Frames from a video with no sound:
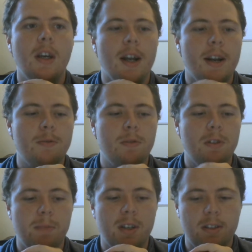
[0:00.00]
And that was one of the
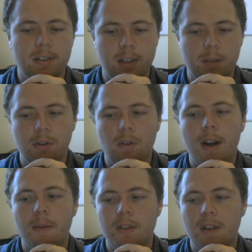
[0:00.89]
biggest things I
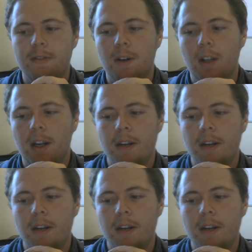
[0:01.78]
regret, was I felt like